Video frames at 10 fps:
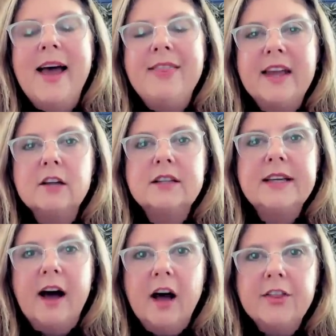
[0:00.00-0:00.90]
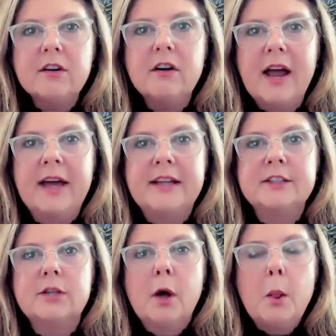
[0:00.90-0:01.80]
And then on the other
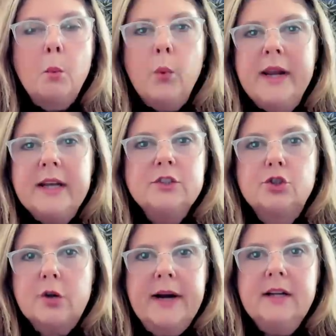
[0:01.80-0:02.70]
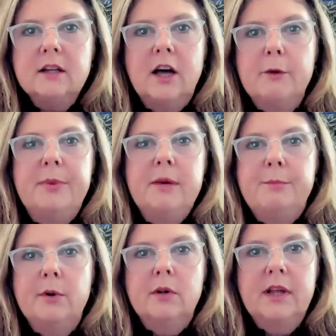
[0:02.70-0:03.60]
end, we didn't train a lot of
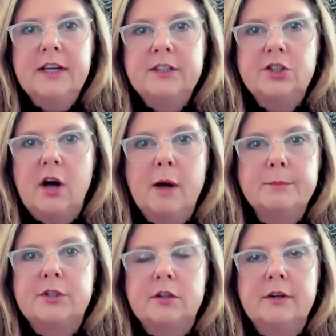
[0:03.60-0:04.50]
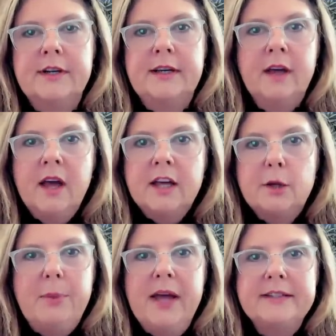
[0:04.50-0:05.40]
people in jobs during
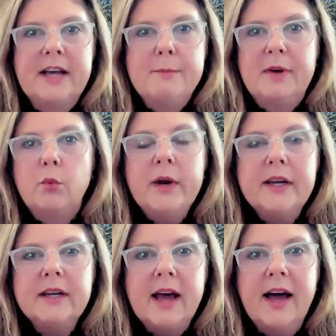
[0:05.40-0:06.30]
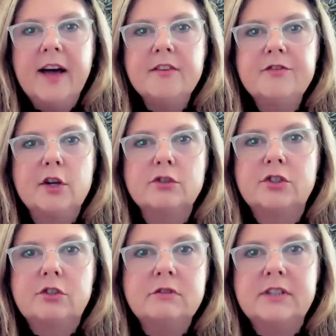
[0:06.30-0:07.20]
the pandemic. We didn't have those
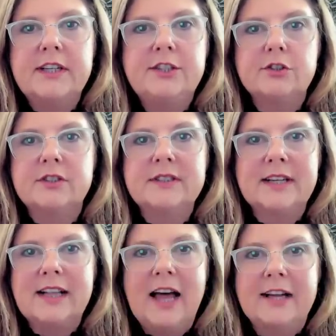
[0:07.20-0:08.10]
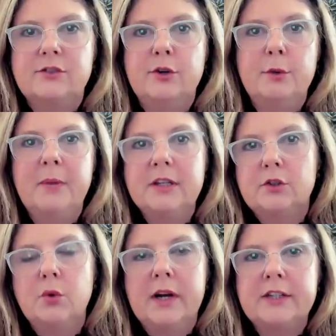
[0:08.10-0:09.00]
student teachers in the classroom
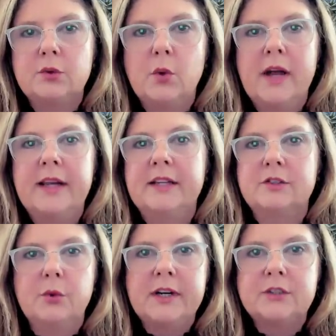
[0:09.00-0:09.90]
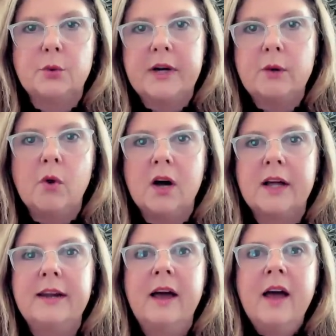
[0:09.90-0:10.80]
in twenty twenty and twenty
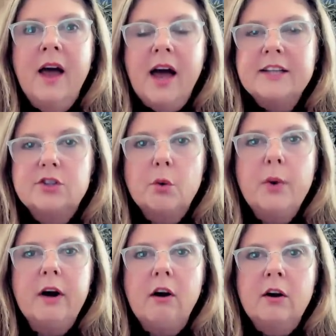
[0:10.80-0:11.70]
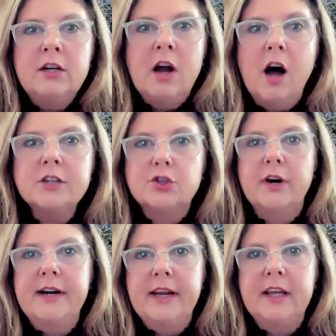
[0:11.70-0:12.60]
twenty-one. And so we are not
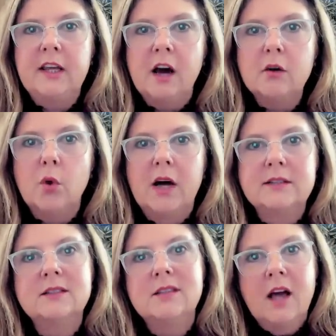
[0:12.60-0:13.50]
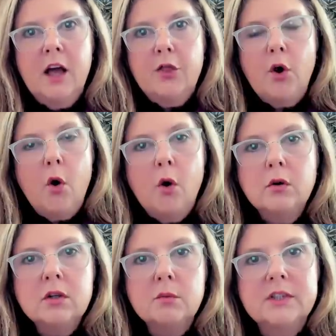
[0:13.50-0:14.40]
training young ones. The
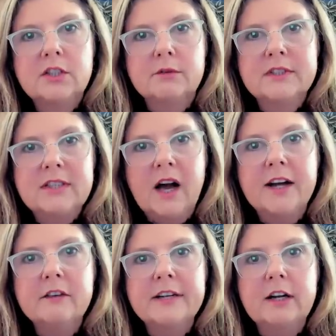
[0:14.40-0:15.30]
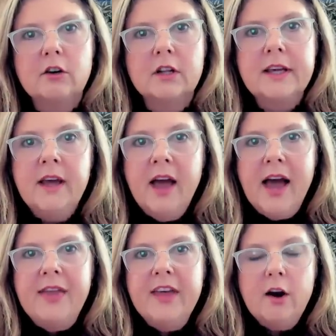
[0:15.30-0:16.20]
older ones are retiring early.
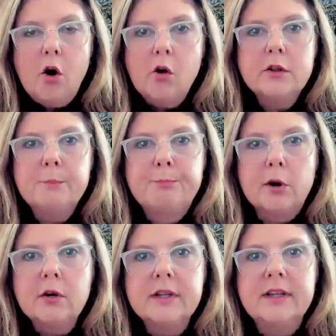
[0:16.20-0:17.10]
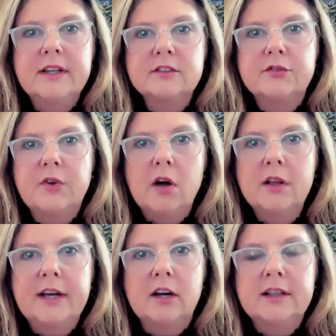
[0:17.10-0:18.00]
And then all the burden is
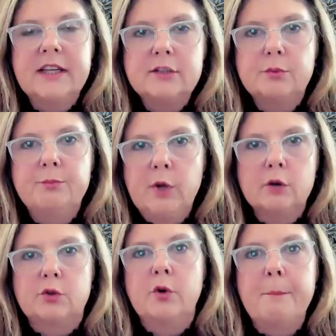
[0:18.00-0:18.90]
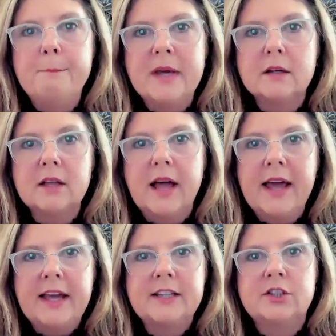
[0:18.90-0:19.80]
falling on these, you know, sort of
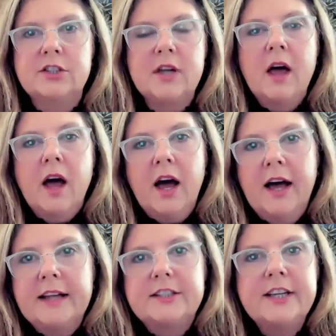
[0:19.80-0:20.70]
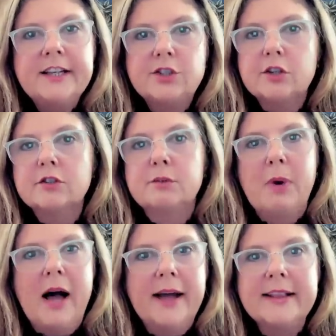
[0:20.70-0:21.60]
middle-aged uh, teachers,
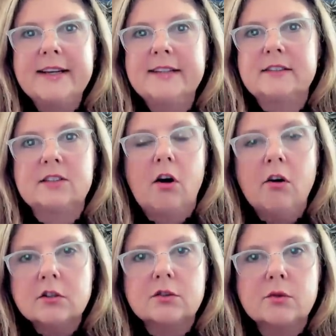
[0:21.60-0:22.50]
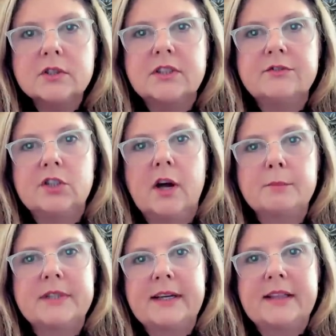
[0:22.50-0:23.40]
pilots, all sorts of
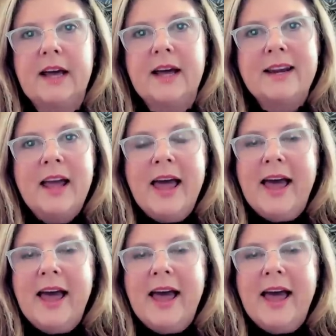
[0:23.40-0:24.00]
jobs like that.